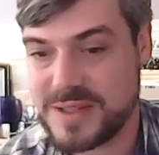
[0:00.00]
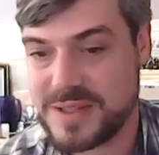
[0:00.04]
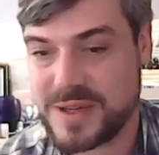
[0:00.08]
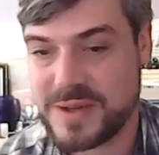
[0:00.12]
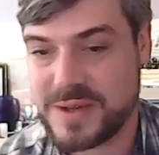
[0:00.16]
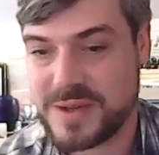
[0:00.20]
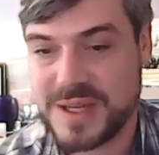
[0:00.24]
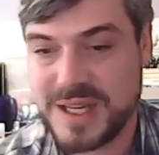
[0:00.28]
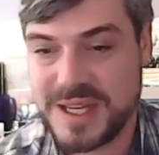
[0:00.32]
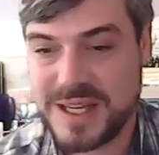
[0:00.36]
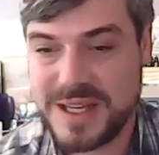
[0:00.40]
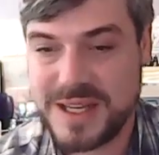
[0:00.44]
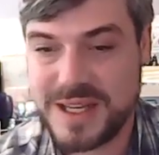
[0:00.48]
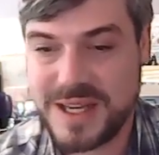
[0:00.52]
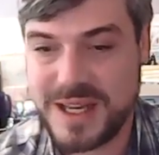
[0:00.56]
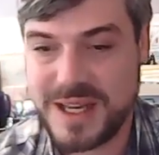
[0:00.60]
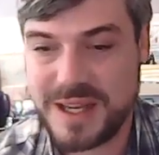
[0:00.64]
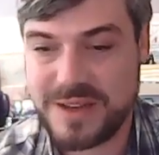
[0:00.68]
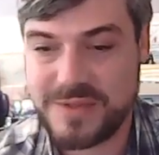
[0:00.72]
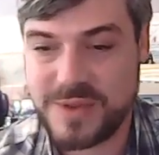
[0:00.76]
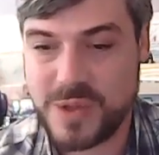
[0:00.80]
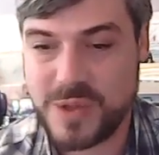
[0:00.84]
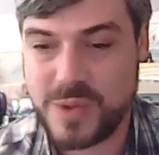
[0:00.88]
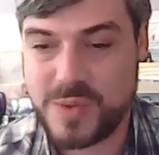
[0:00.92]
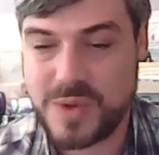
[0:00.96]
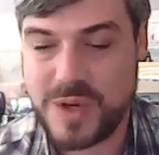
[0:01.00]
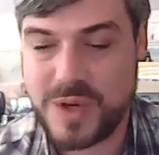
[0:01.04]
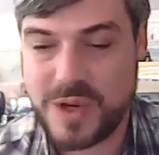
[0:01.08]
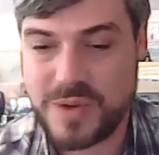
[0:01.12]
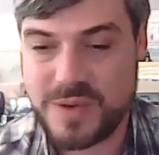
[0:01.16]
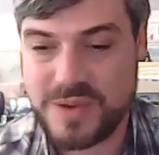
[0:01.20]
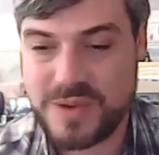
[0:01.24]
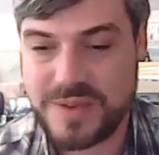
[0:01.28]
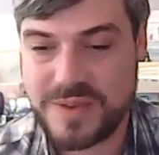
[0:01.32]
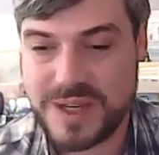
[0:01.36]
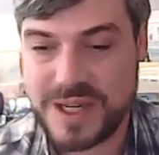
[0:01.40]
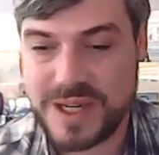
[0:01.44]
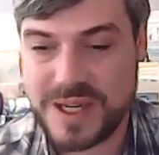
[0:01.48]
So, if you know
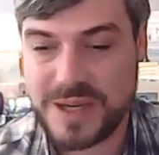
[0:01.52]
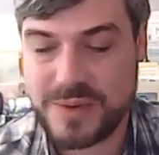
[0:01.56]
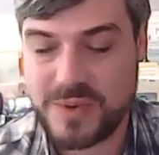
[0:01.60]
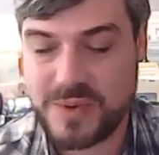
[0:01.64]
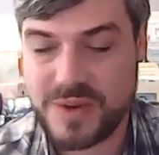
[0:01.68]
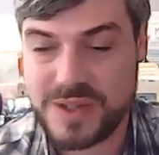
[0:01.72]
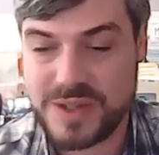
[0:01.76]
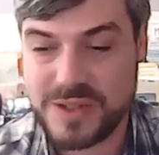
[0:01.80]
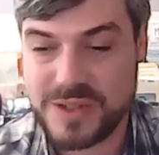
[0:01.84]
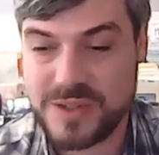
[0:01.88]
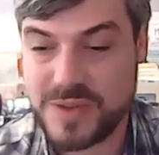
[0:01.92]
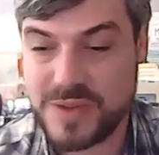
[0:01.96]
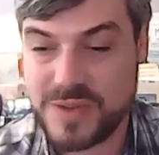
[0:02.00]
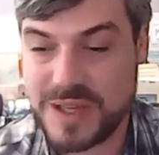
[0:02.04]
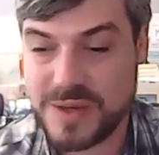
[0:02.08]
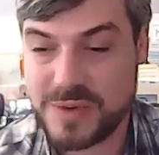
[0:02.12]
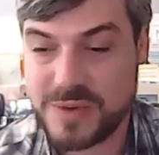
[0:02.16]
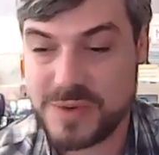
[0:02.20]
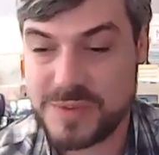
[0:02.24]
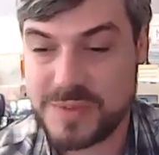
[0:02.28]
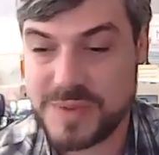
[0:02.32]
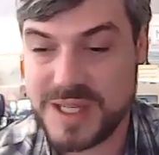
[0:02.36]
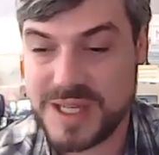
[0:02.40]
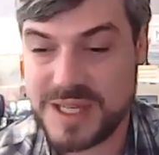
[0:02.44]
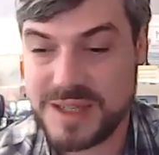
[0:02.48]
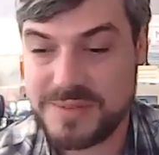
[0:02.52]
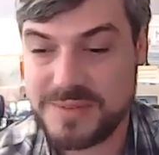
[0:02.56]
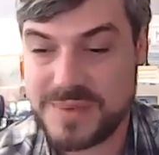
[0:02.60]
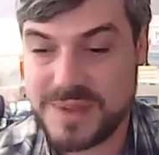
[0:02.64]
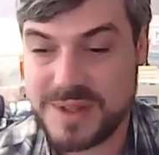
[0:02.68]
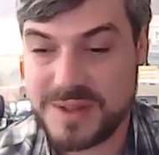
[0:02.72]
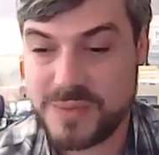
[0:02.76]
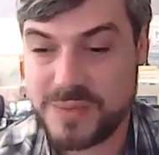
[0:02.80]
of anyone who you think would be